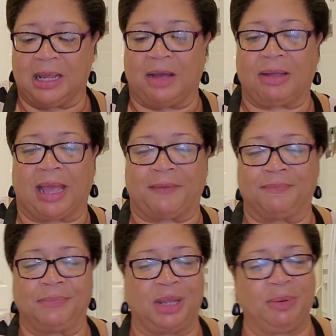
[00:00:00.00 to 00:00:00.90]
Okay,
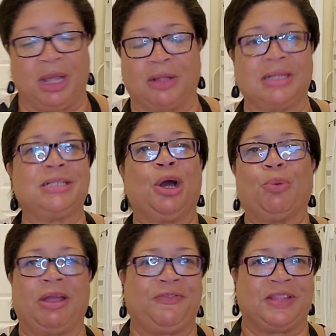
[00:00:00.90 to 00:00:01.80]
here we go. Let's go
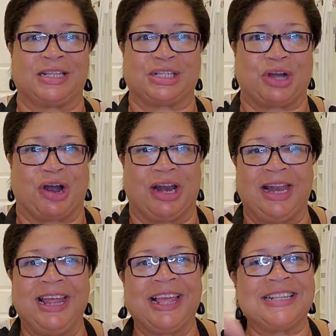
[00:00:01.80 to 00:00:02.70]
right for this star.
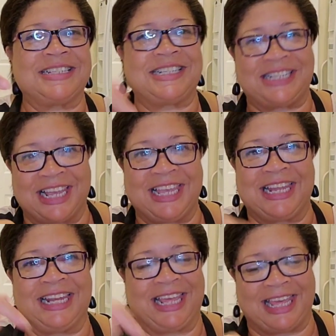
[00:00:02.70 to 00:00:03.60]
Because the
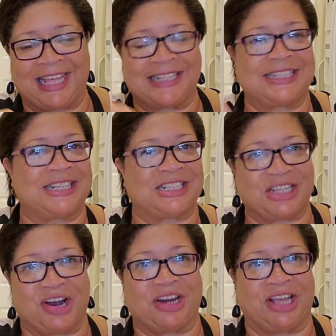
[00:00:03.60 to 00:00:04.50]
chicken is the
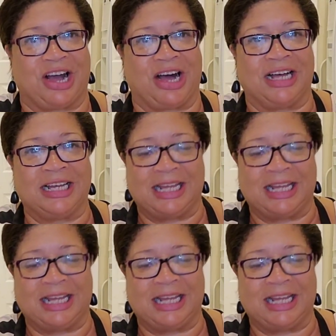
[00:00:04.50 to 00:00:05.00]
star, y'all.